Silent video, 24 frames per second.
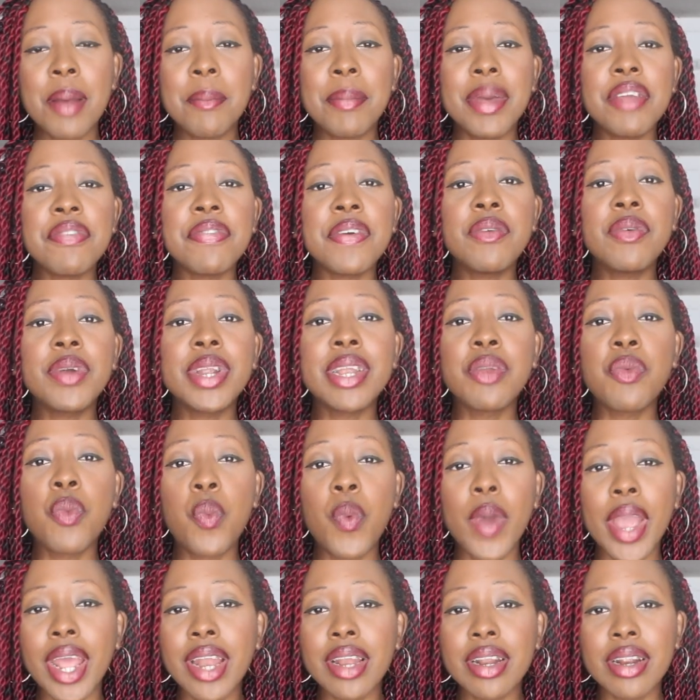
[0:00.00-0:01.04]
My favorite
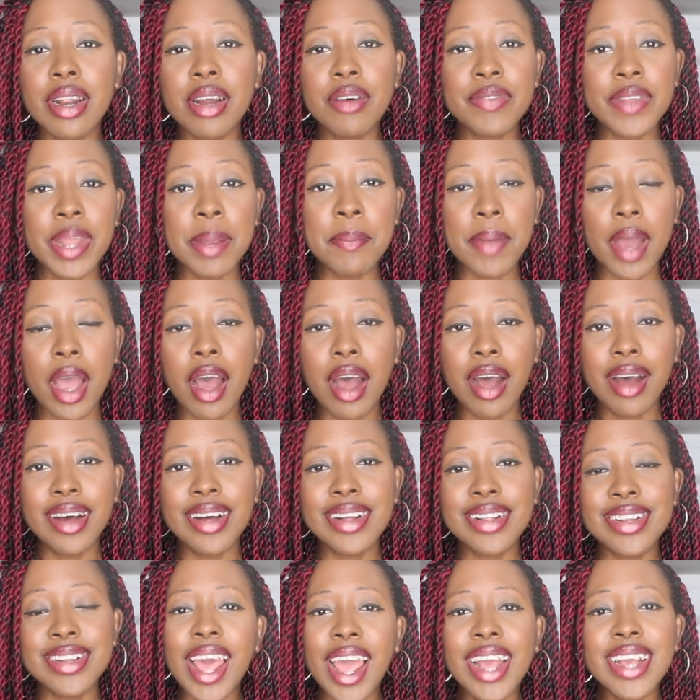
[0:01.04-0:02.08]
weather of them
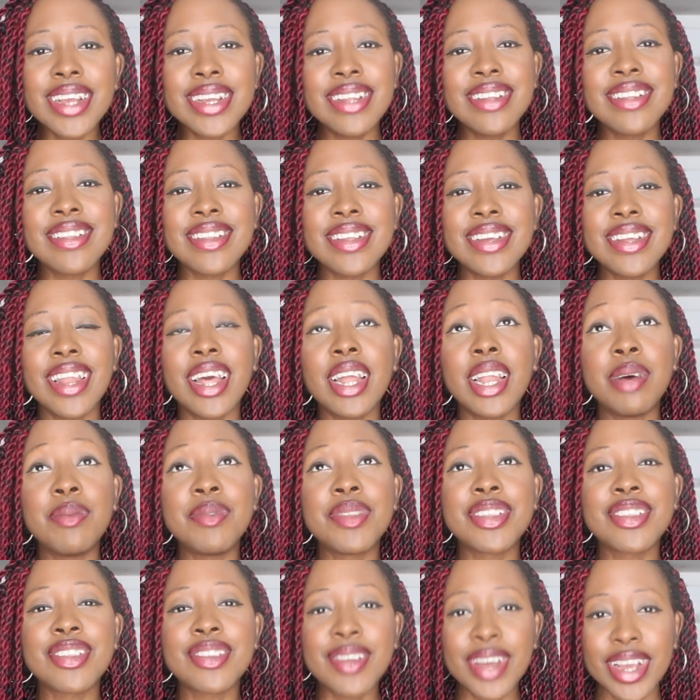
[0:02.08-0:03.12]
all. I can say that
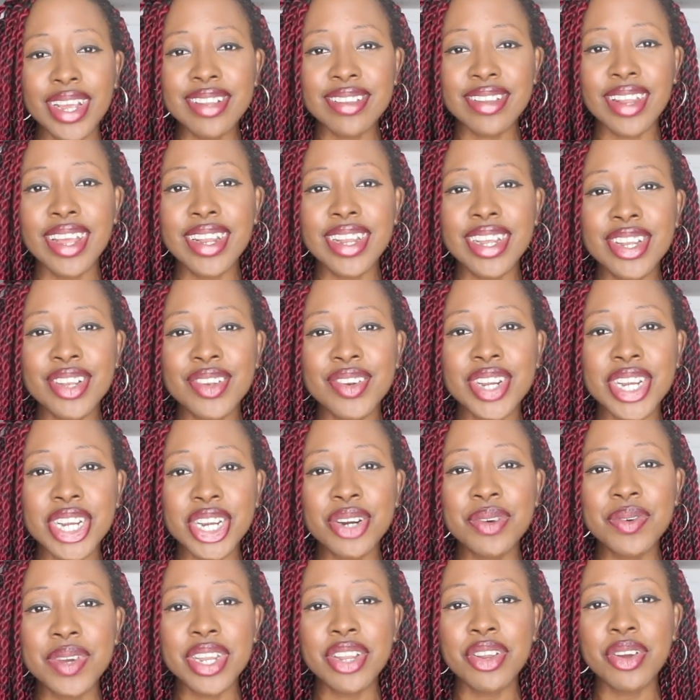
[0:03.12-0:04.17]
I'm so excited to
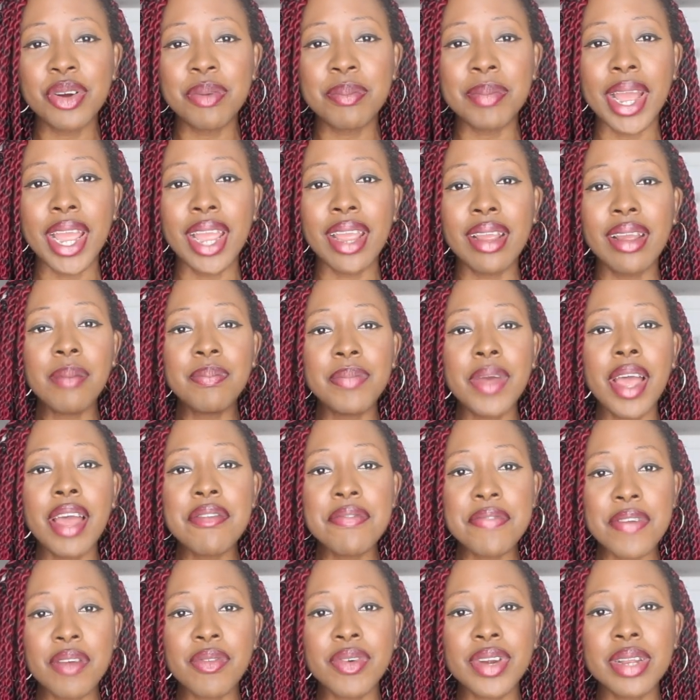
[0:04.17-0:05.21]
share with you my
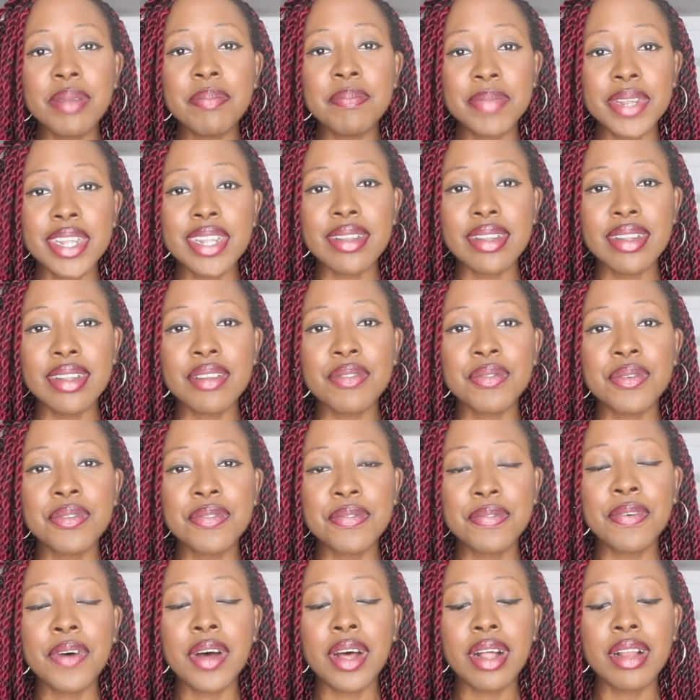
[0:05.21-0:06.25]
favorite pieces for
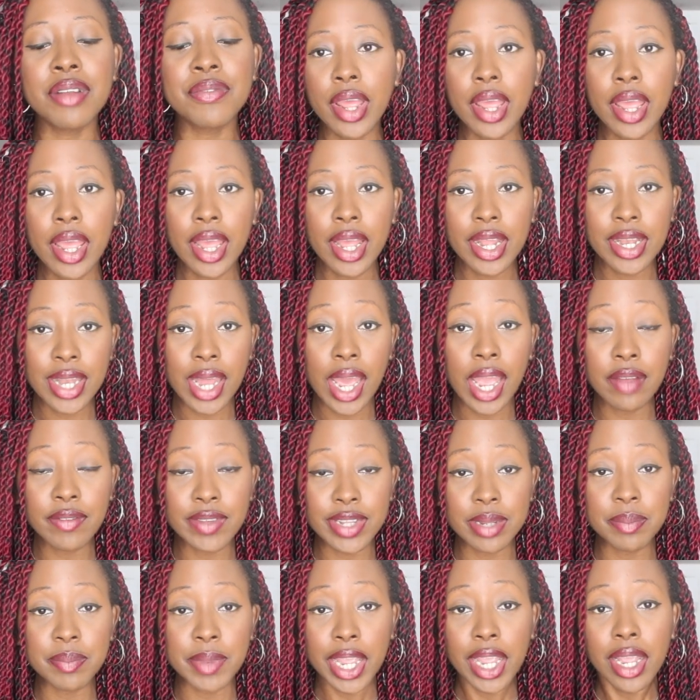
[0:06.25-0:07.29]
fall. Dive
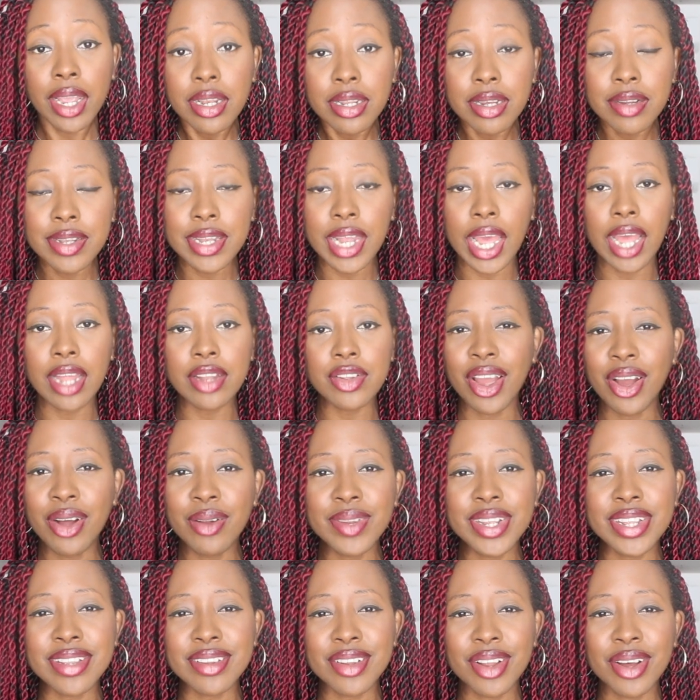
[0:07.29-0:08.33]
deep in on that. I
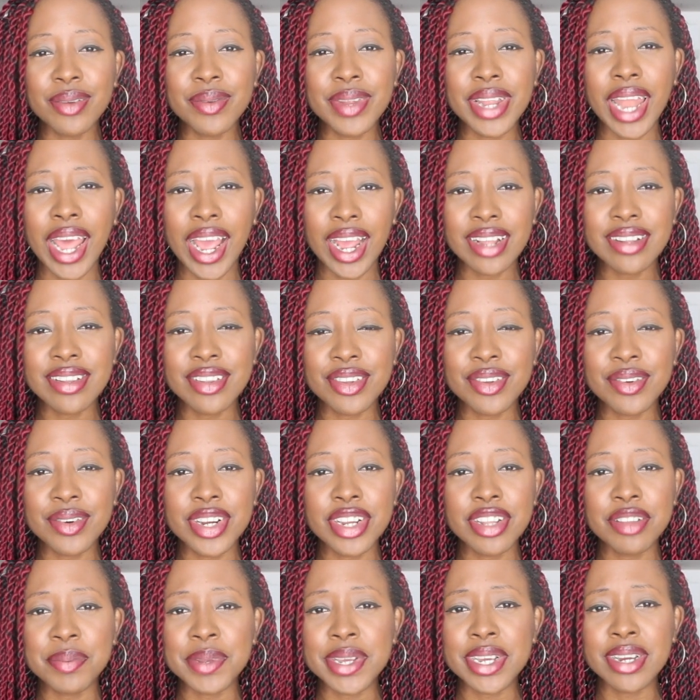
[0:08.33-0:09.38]
always start with accessories